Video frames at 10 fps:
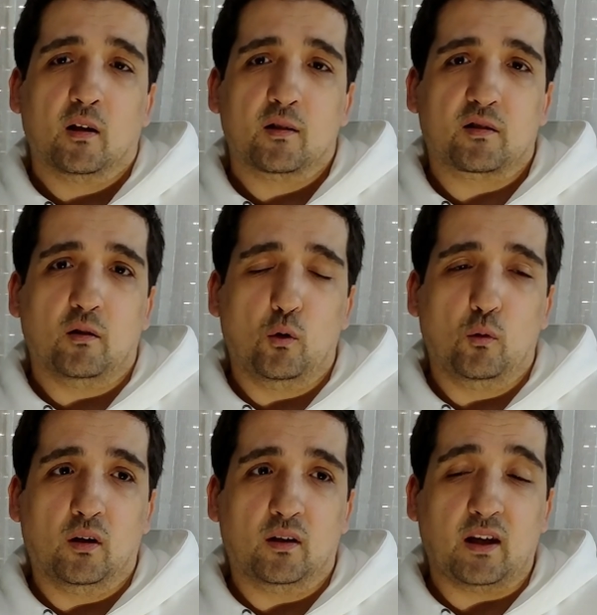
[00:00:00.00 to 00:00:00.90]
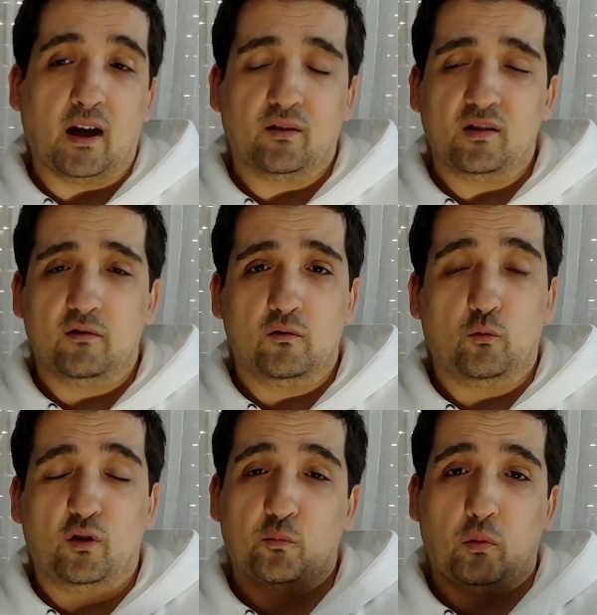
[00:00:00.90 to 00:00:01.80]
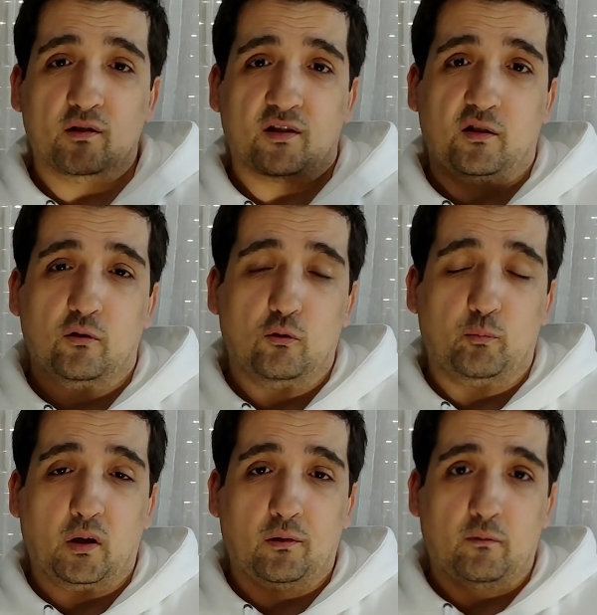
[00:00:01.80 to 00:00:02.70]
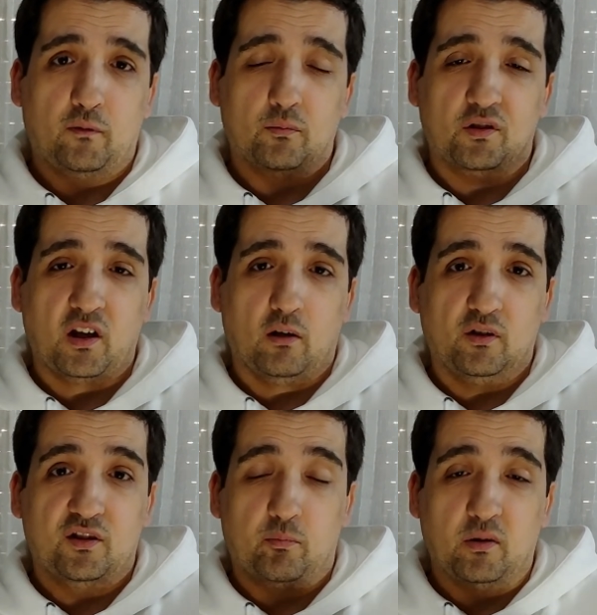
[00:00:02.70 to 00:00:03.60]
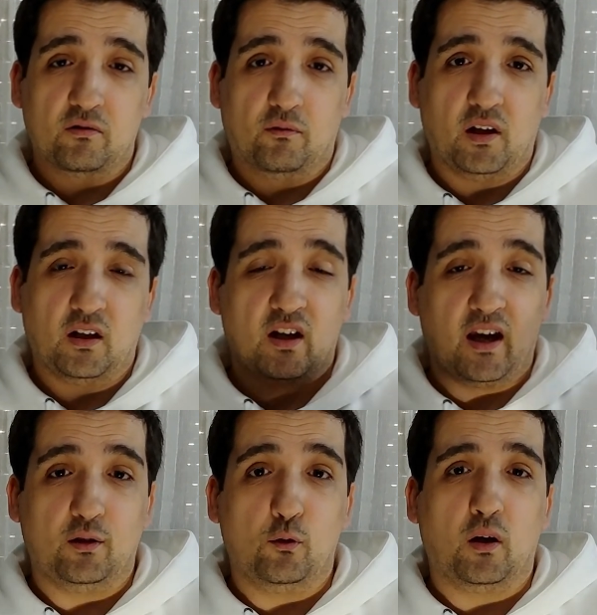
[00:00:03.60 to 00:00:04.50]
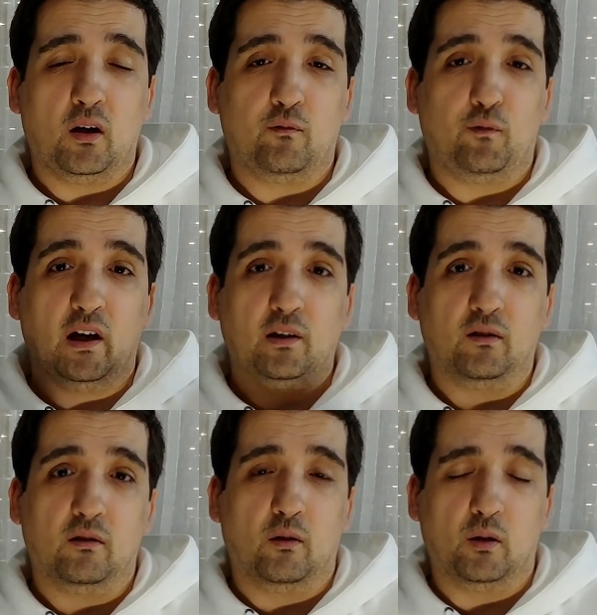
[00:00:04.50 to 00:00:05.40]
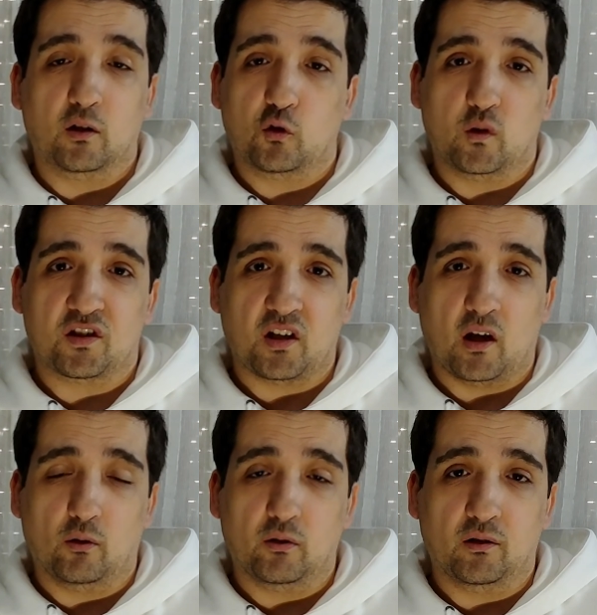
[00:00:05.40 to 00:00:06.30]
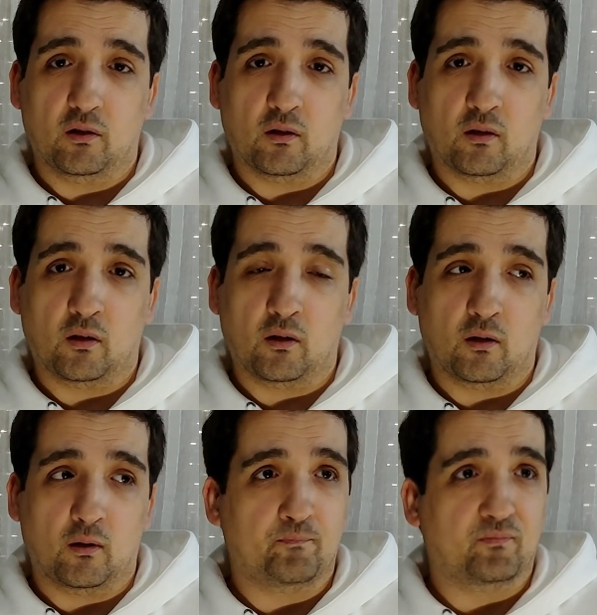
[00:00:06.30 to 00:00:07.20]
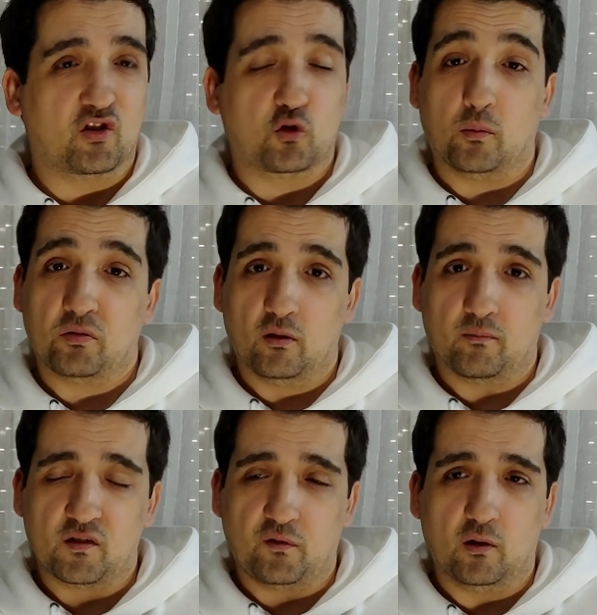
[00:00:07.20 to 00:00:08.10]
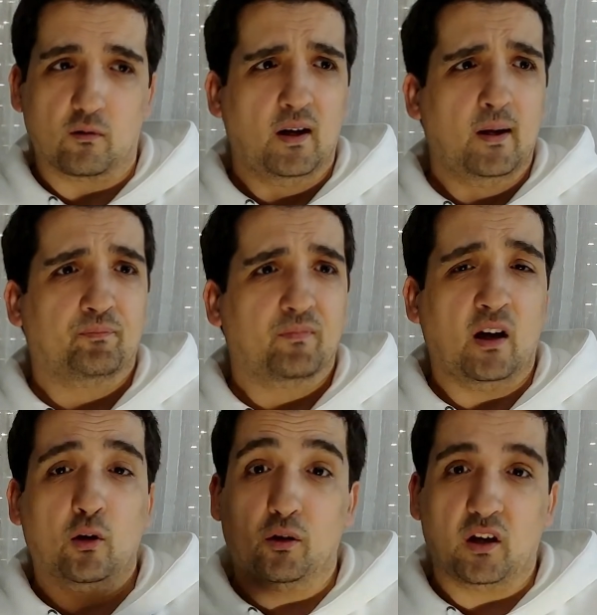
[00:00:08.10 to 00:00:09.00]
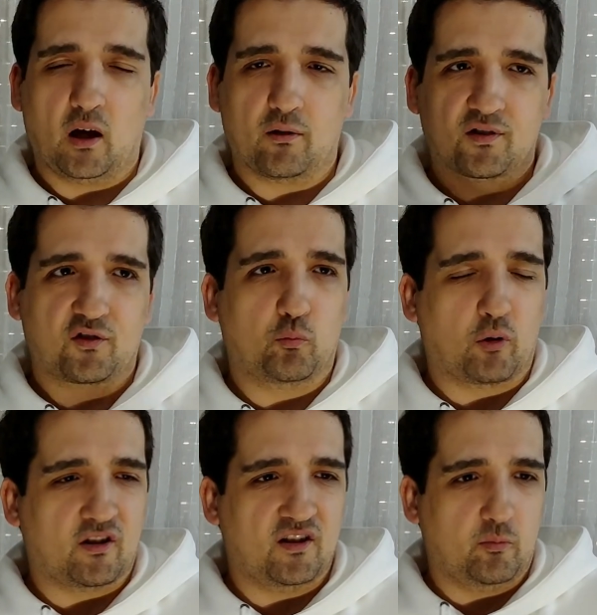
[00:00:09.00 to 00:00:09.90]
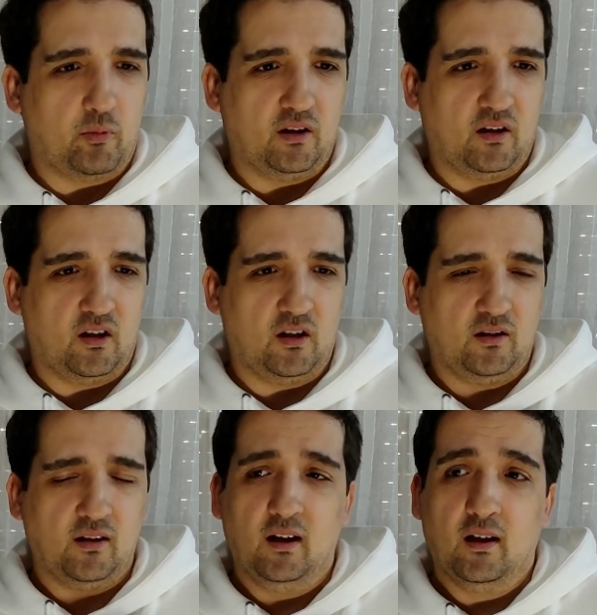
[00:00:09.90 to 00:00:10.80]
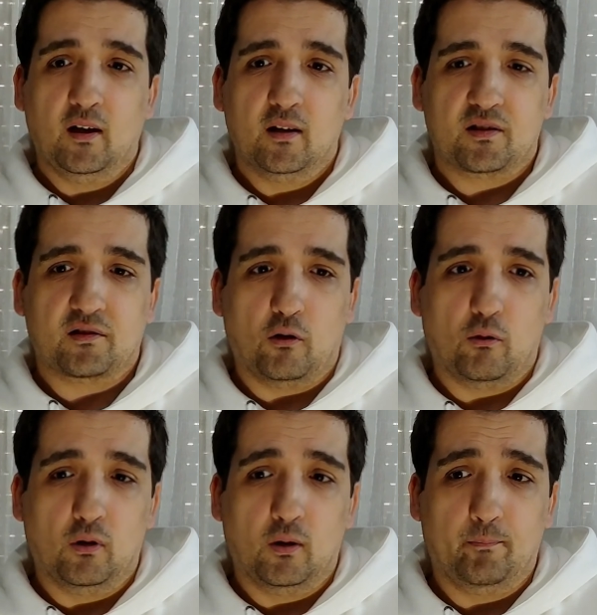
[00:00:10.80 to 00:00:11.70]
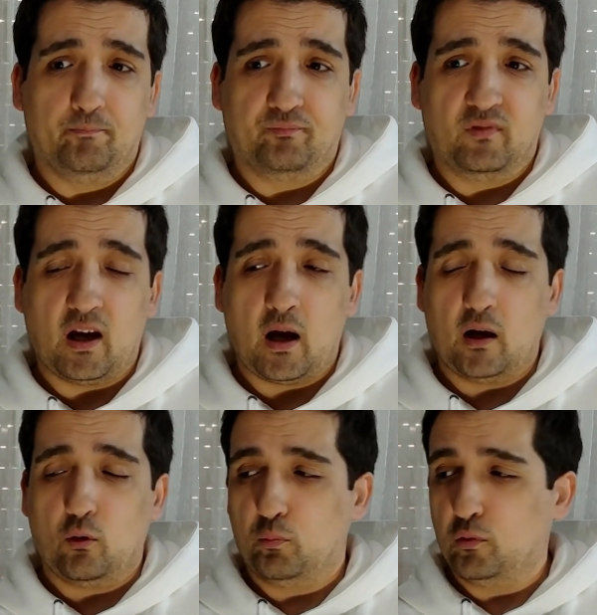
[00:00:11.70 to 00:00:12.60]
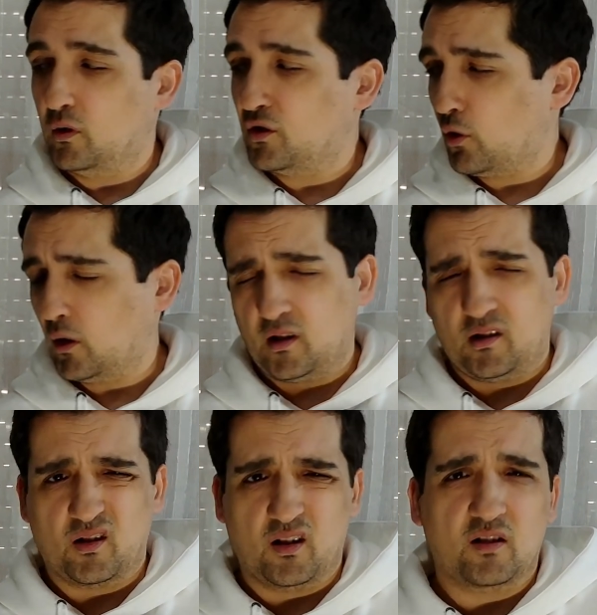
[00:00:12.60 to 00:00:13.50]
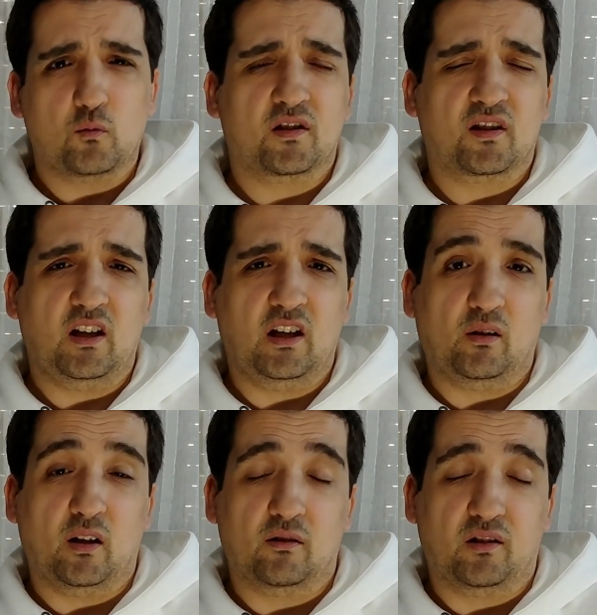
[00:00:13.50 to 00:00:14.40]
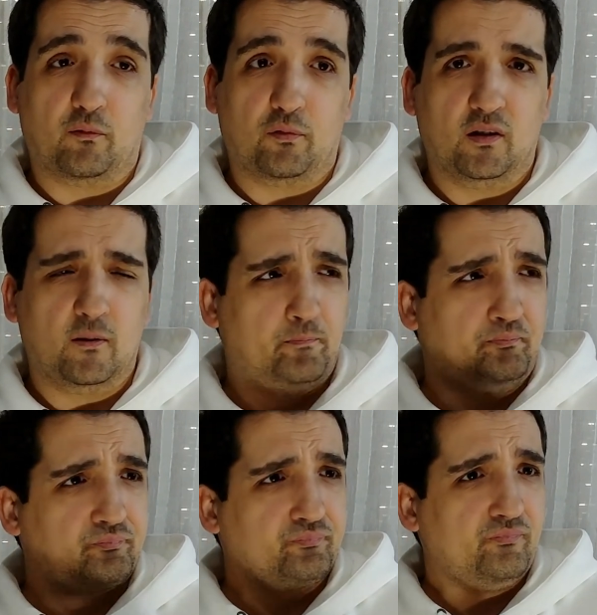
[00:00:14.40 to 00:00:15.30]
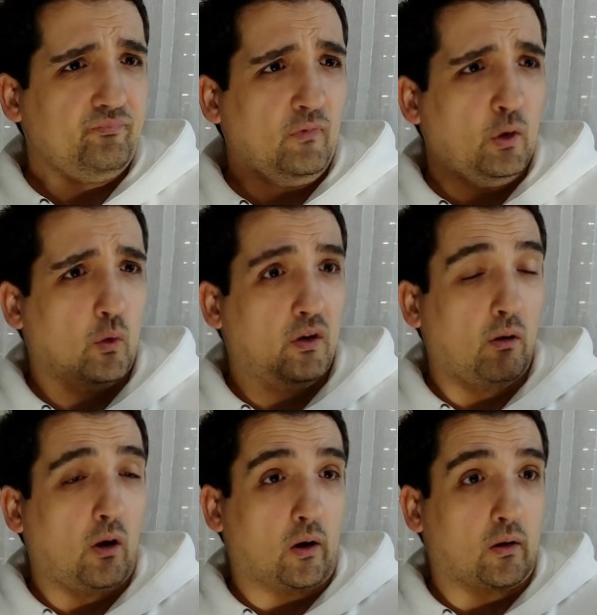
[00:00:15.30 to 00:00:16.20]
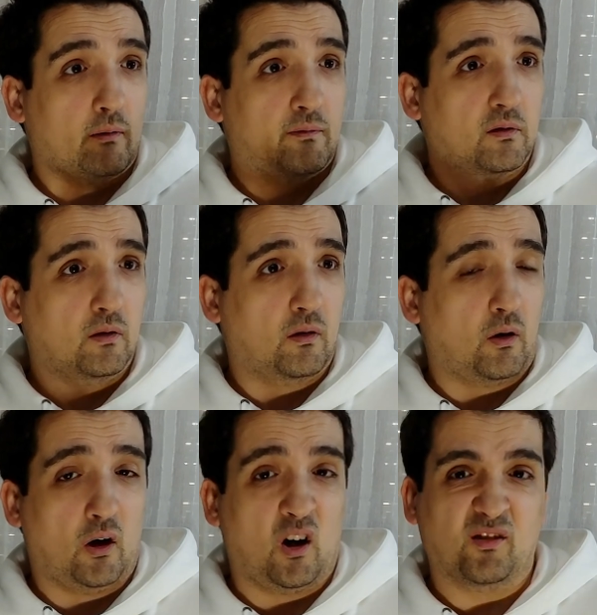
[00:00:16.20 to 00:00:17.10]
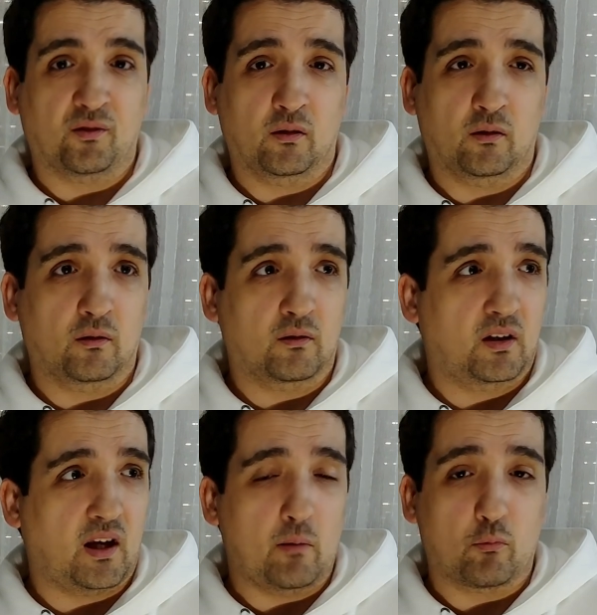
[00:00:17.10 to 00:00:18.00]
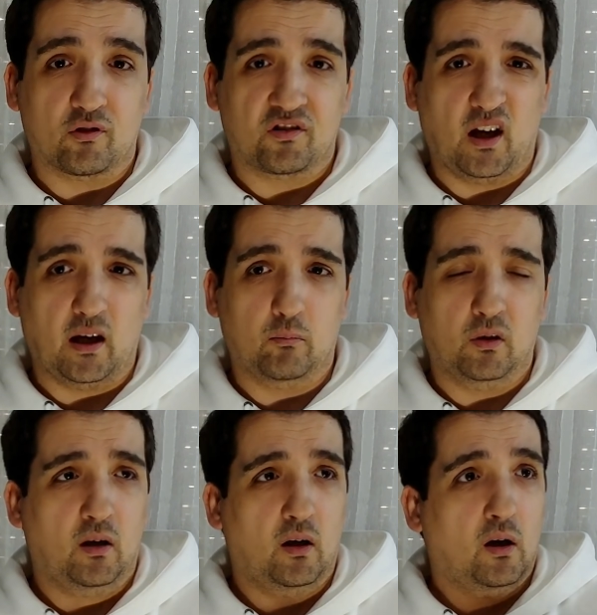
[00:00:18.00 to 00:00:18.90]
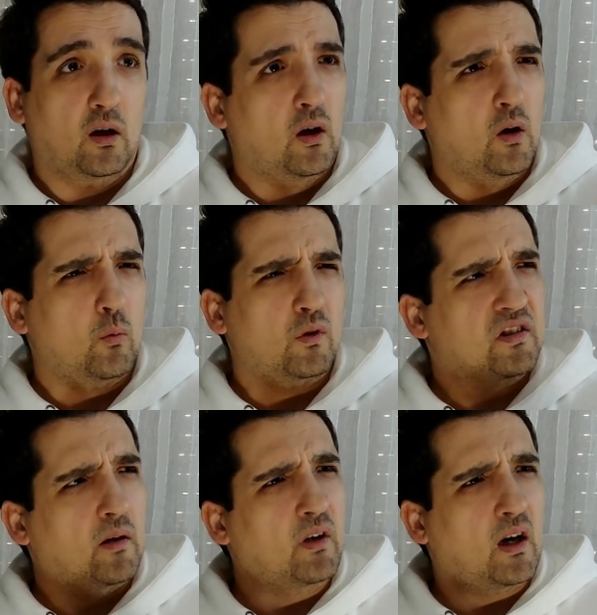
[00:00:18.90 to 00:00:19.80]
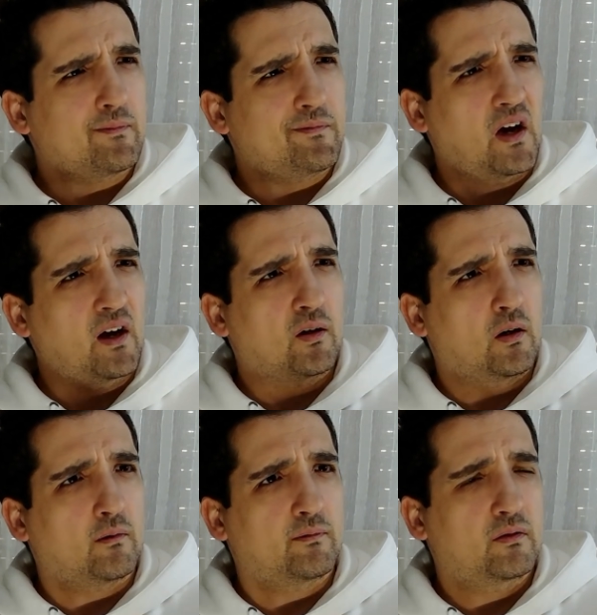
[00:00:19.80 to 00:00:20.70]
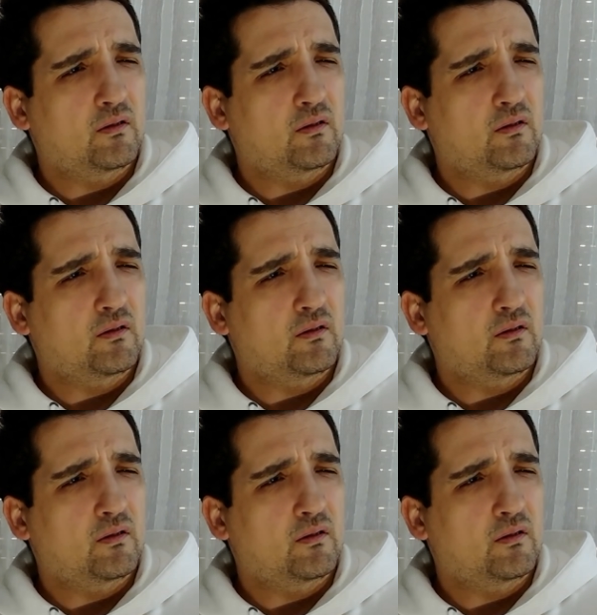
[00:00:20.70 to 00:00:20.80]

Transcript: So yeah, this is a response to Pedro from the channel It's a Pixel Thing. Again, you can find the link to his channel in the description of this video, and all the others who participated in it. So yeah, I hope you enjoyed it. This was a little different, with a lot of on-camera time, which I'm not a fan of.